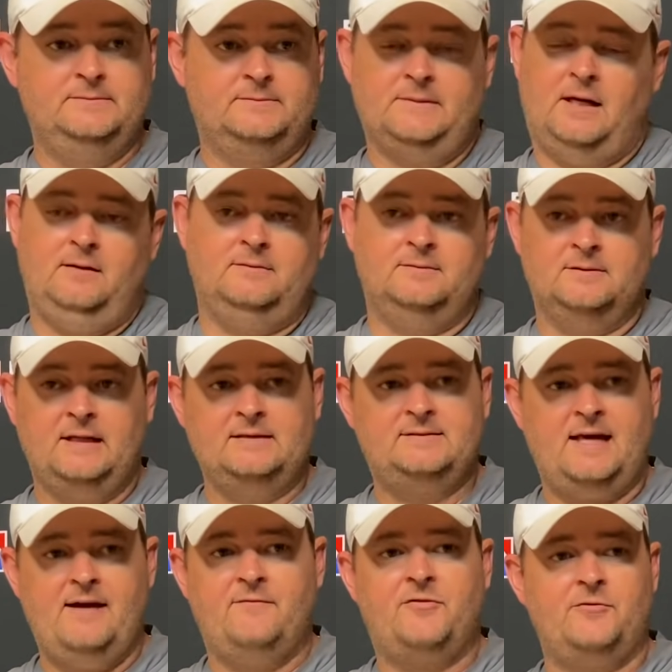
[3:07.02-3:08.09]
I'd like
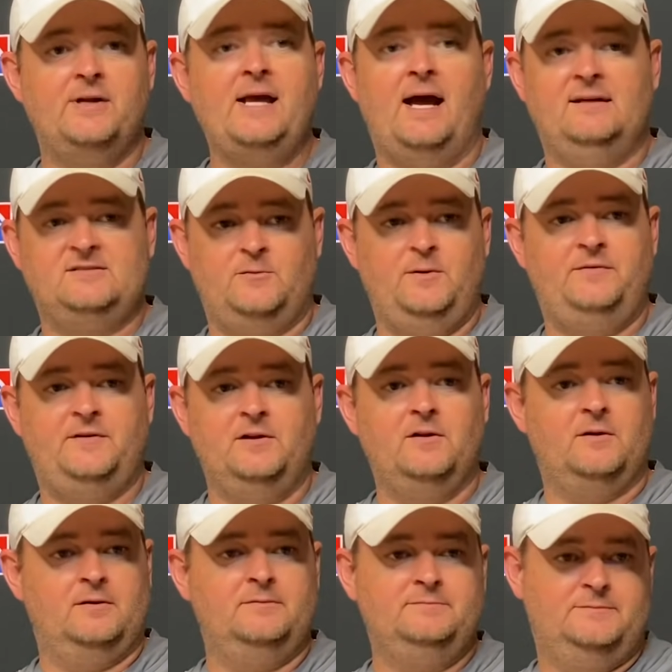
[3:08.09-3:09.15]
to have three guys that we
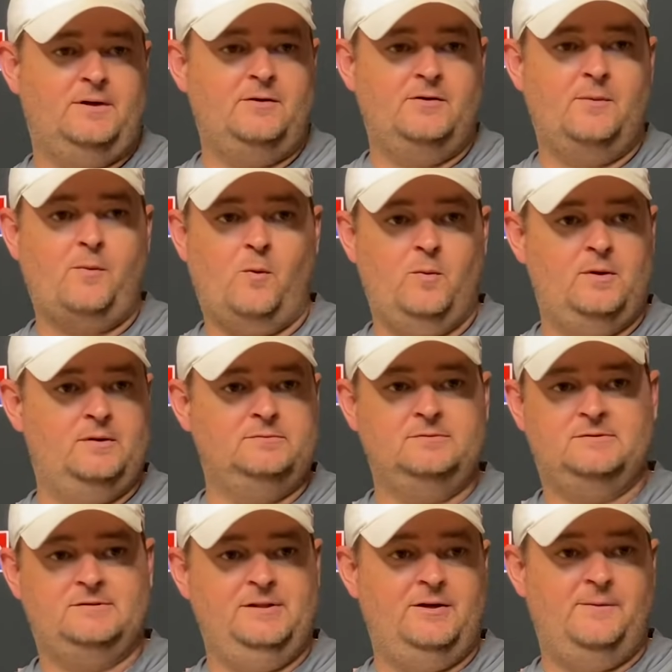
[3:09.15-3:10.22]
feel are number one,
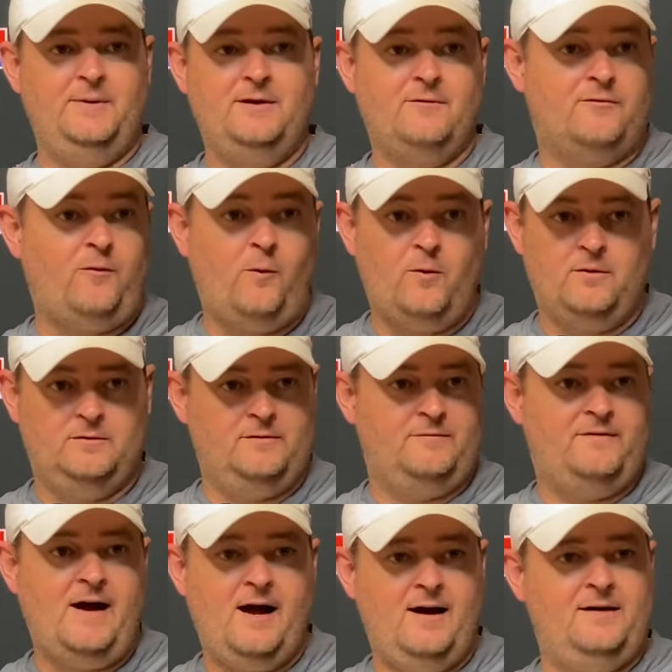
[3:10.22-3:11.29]
or four or
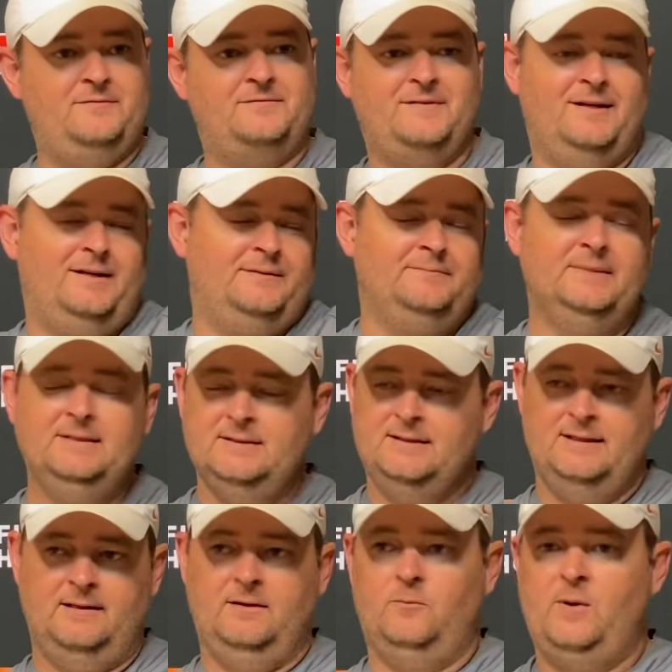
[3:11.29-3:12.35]
five.
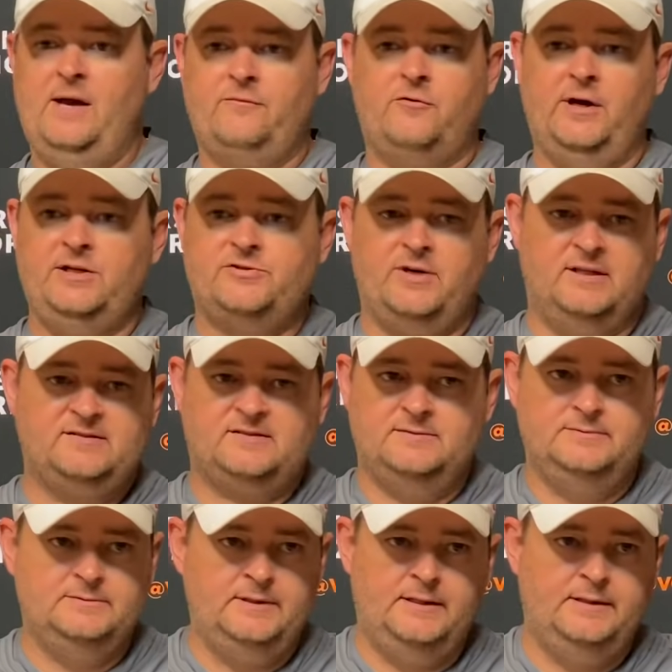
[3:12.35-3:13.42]
We have great trust
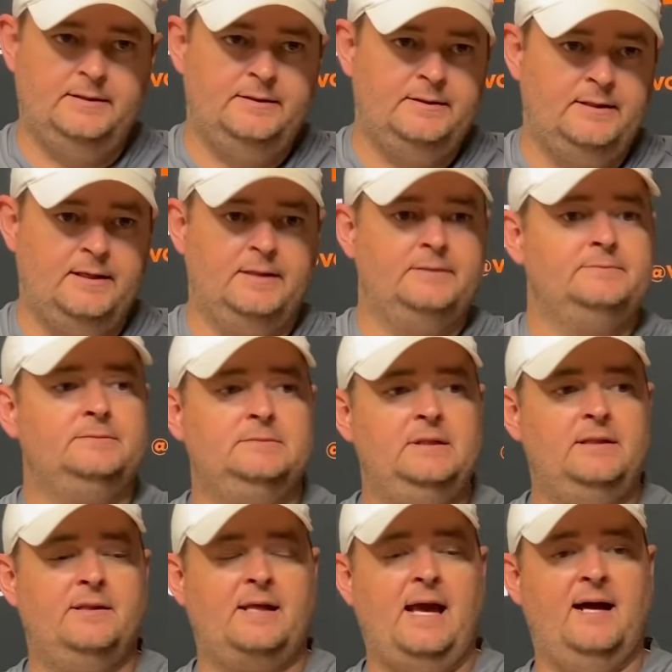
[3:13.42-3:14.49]
in
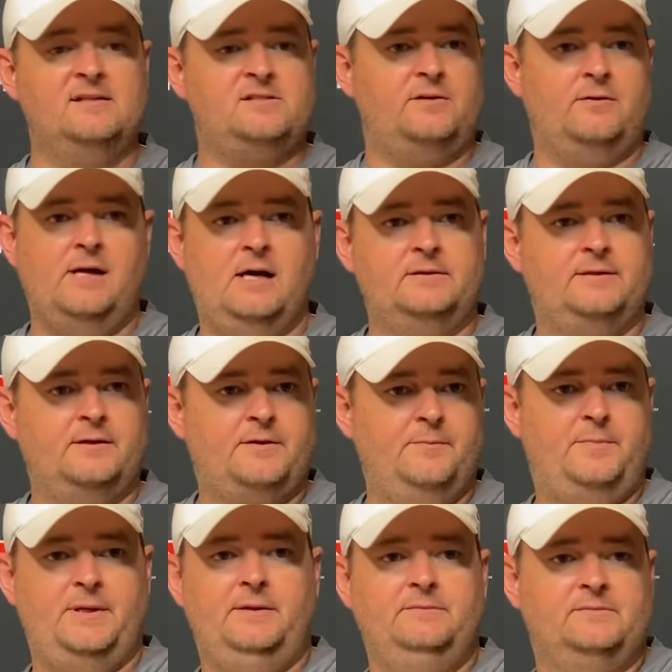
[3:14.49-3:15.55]
the guys that are out there
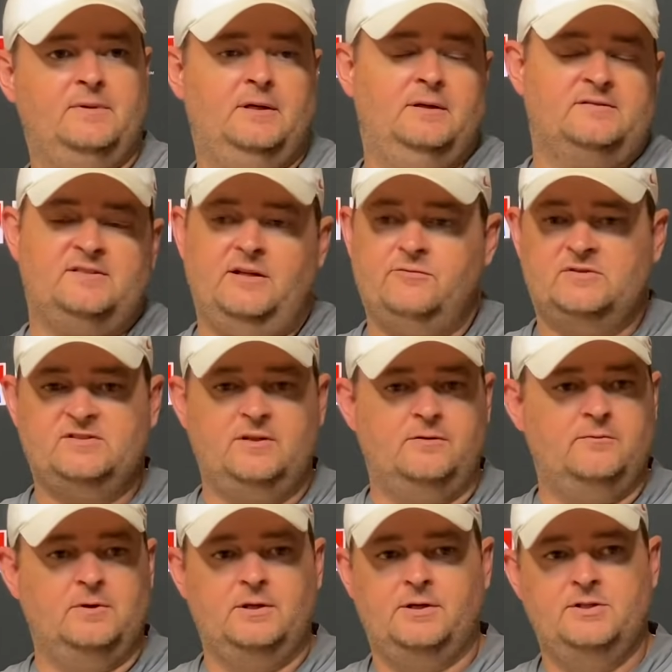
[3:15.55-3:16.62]
competing. Cedric's done
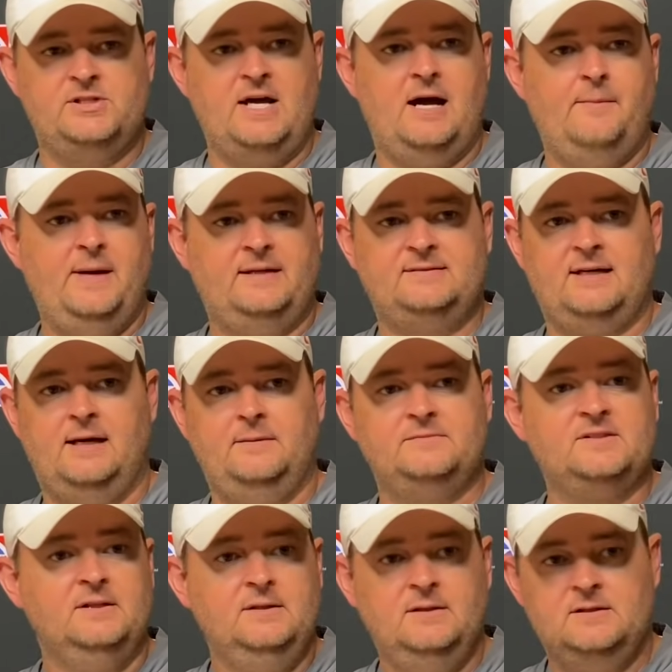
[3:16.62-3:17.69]
a really good job at
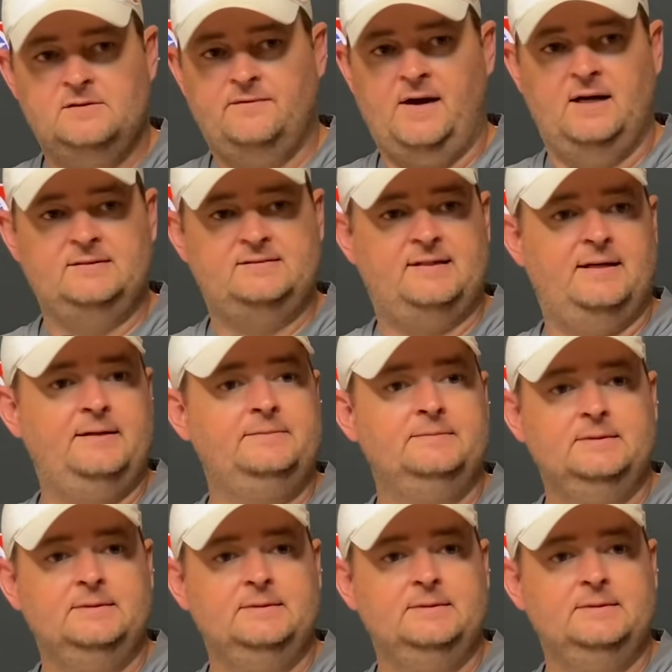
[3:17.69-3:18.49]
times. Javonte,